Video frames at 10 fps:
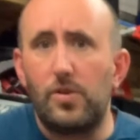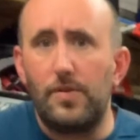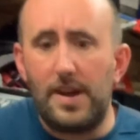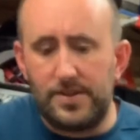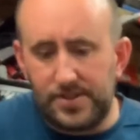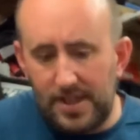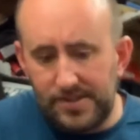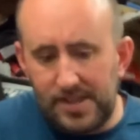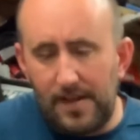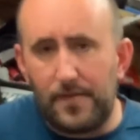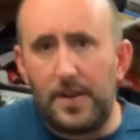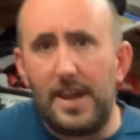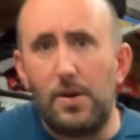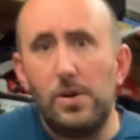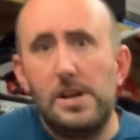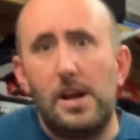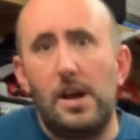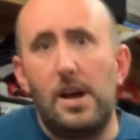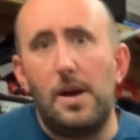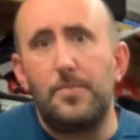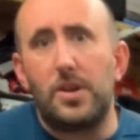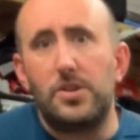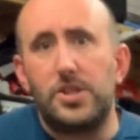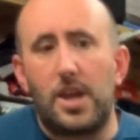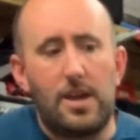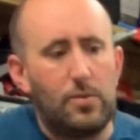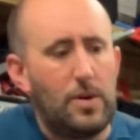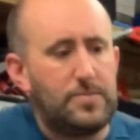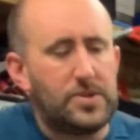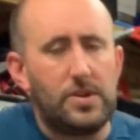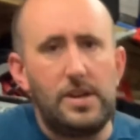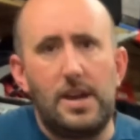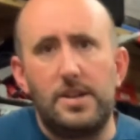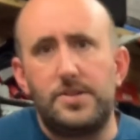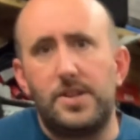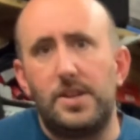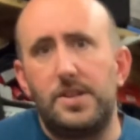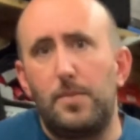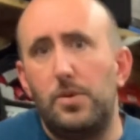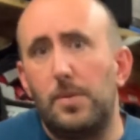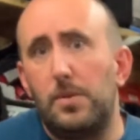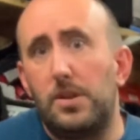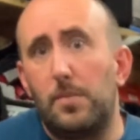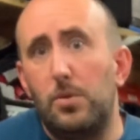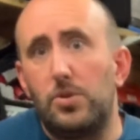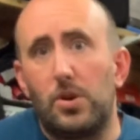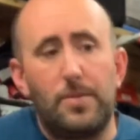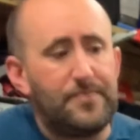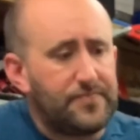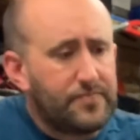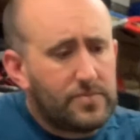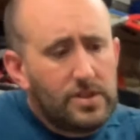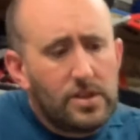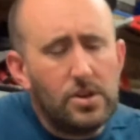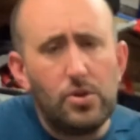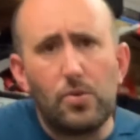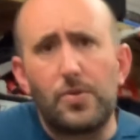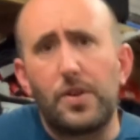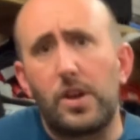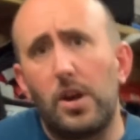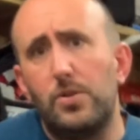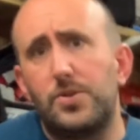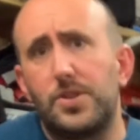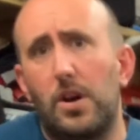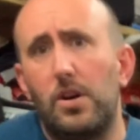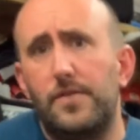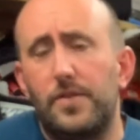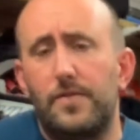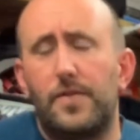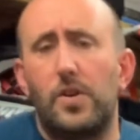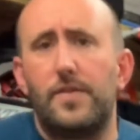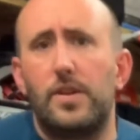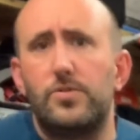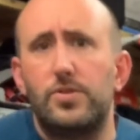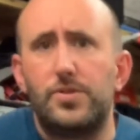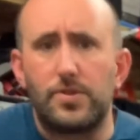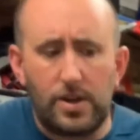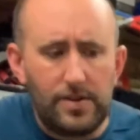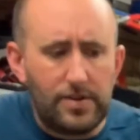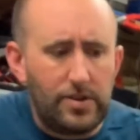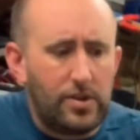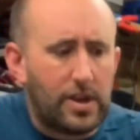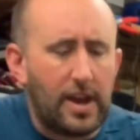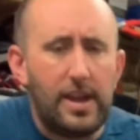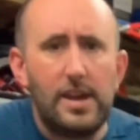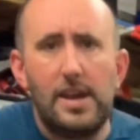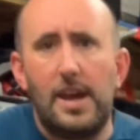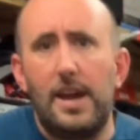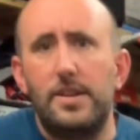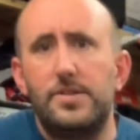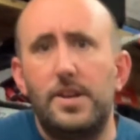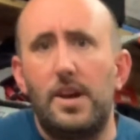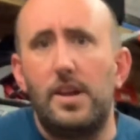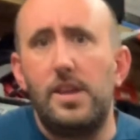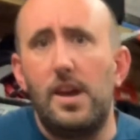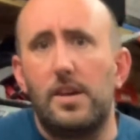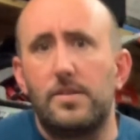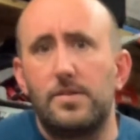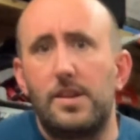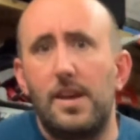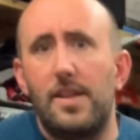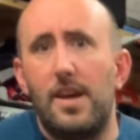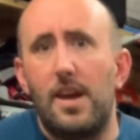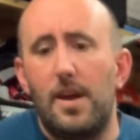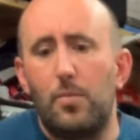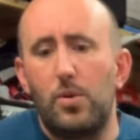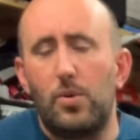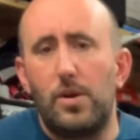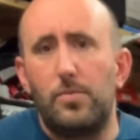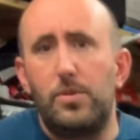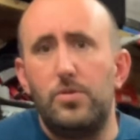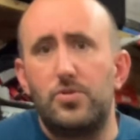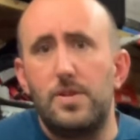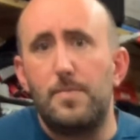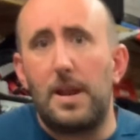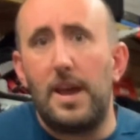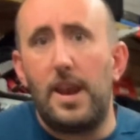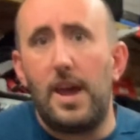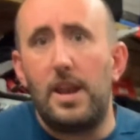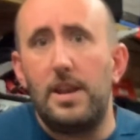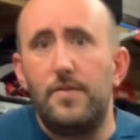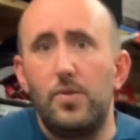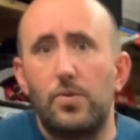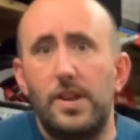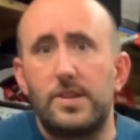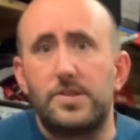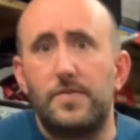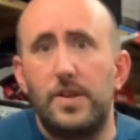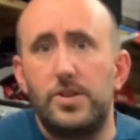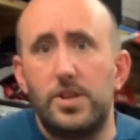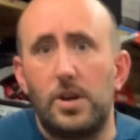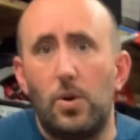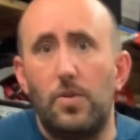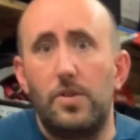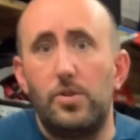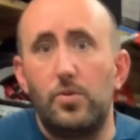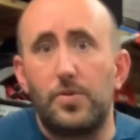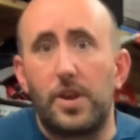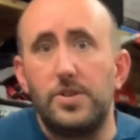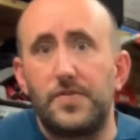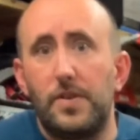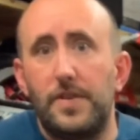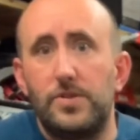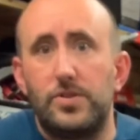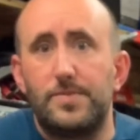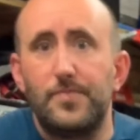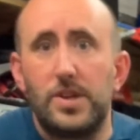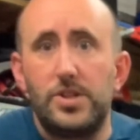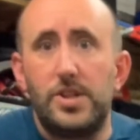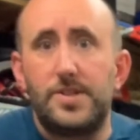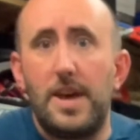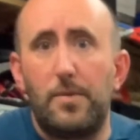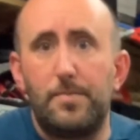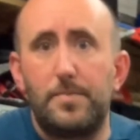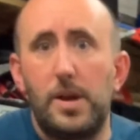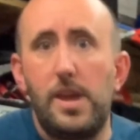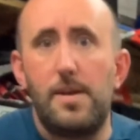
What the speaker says: on that. So that's that for now. Go and check out the website at www.northcoast-500.co.uk, and yeah, get there and we'll help you dream, plan and live your next adventure on the North Coast 500. Cheers now, bye.